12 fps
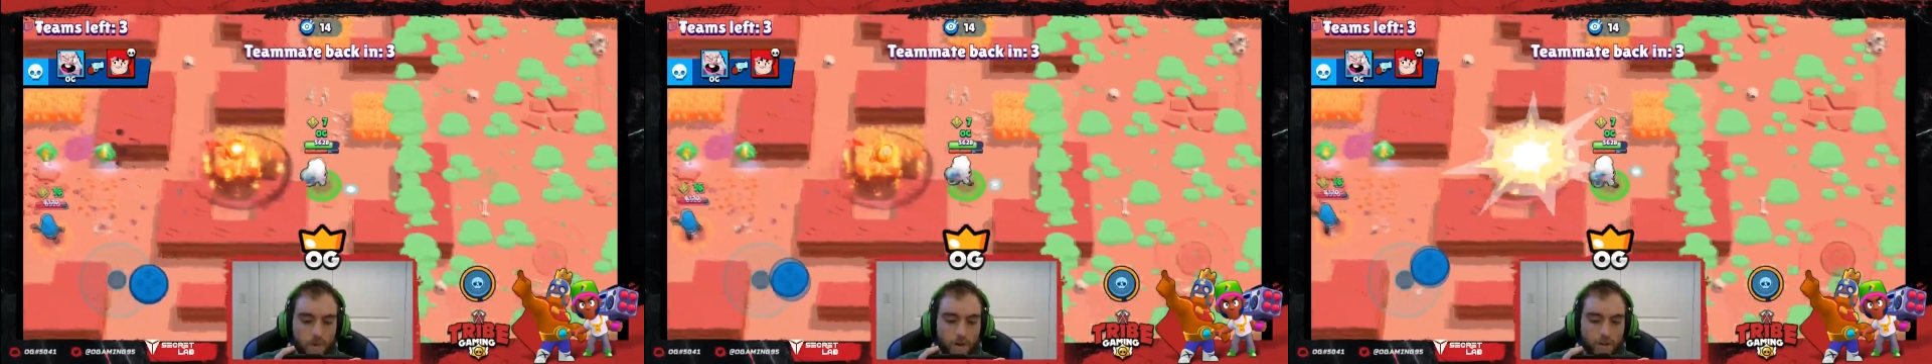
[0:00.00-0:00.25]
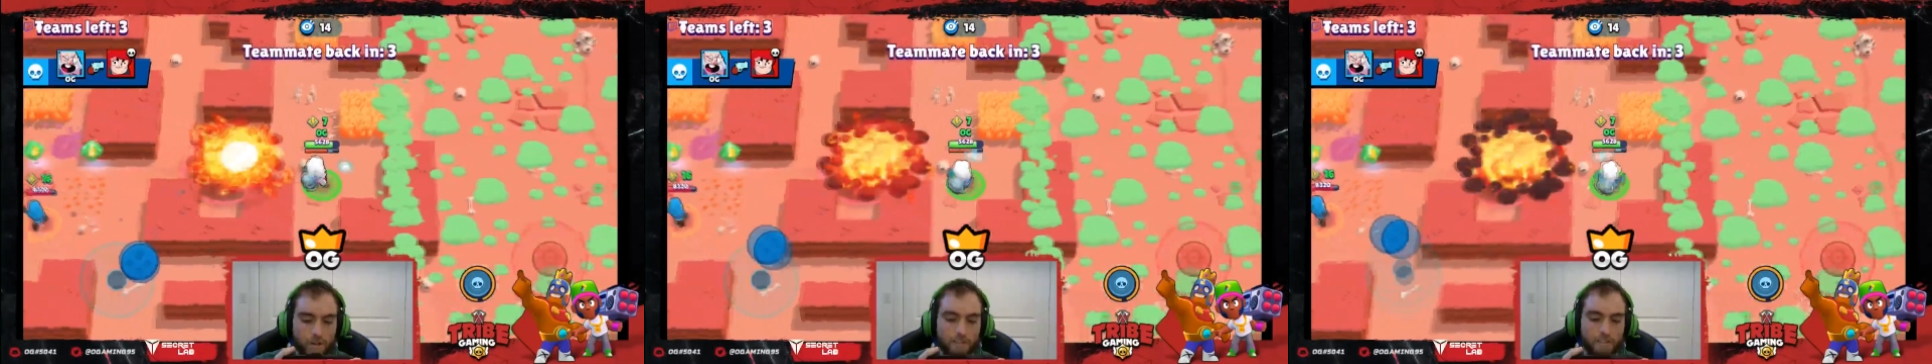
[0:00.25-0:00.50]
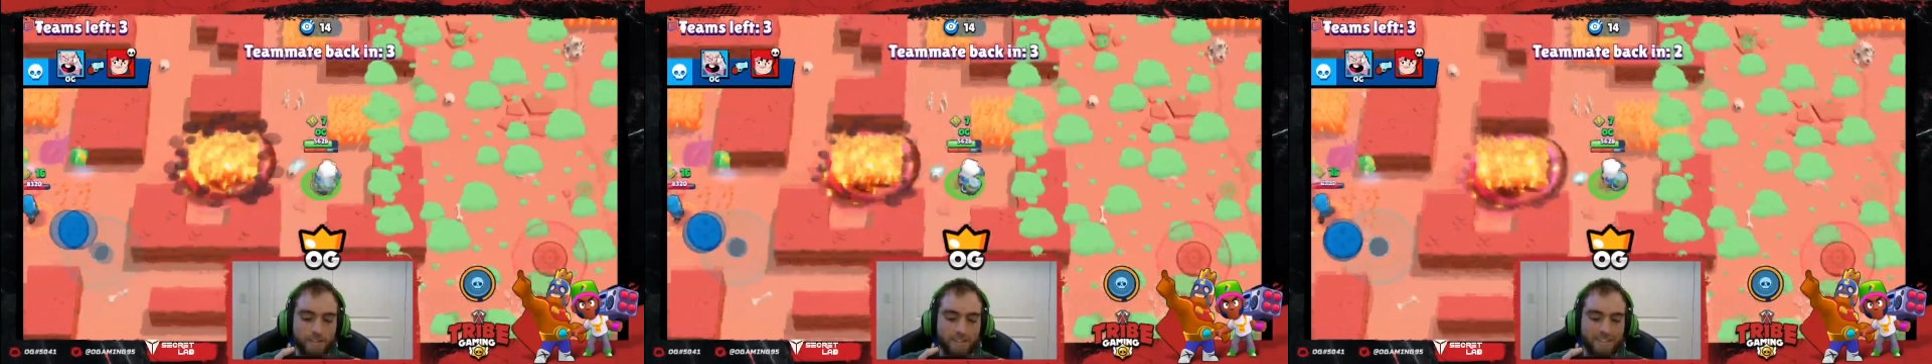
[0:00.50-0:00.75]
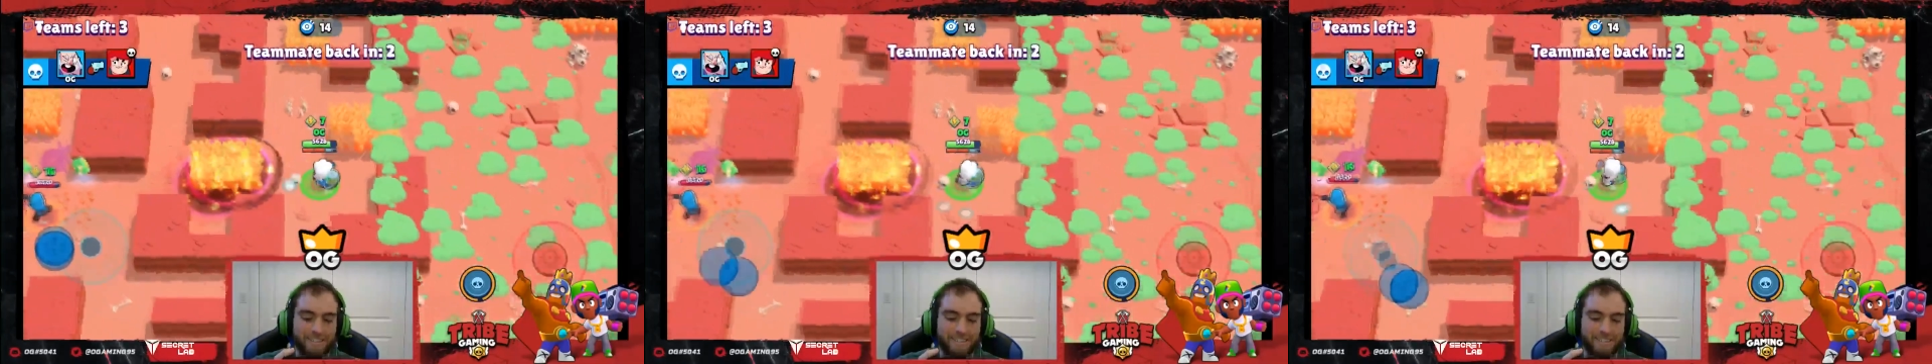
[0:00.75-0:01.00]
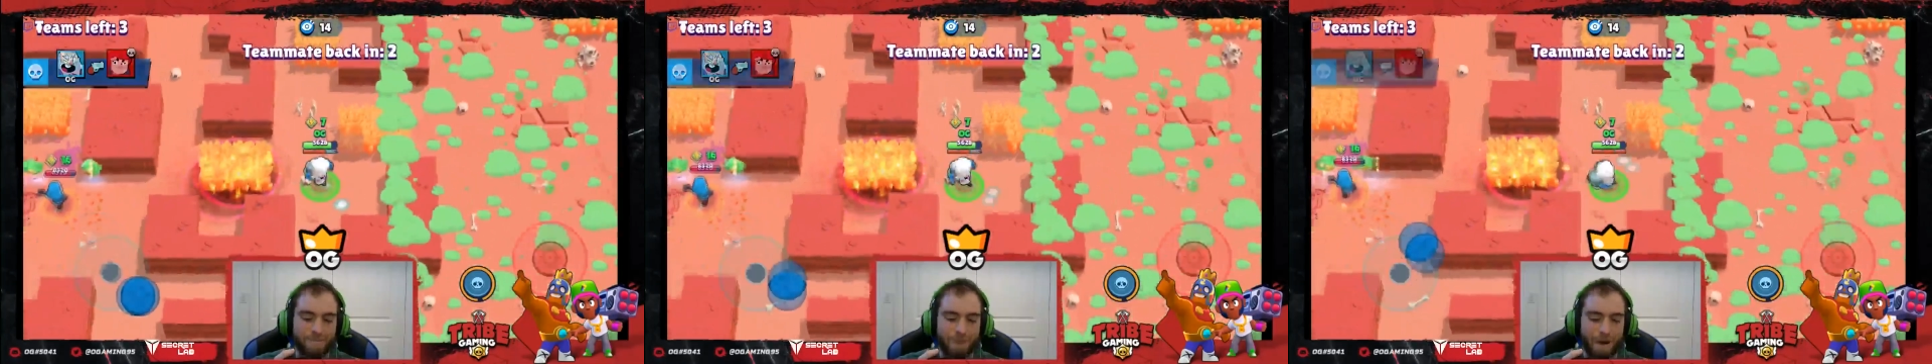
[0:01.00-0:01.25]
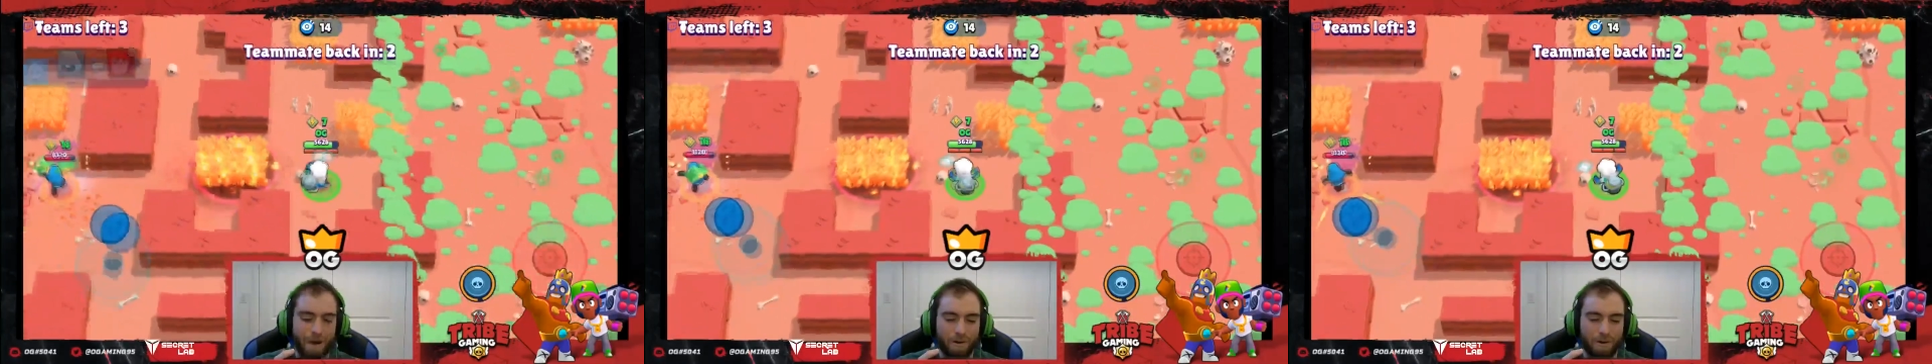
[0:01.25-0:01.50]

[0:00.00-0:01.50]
Barley 16 power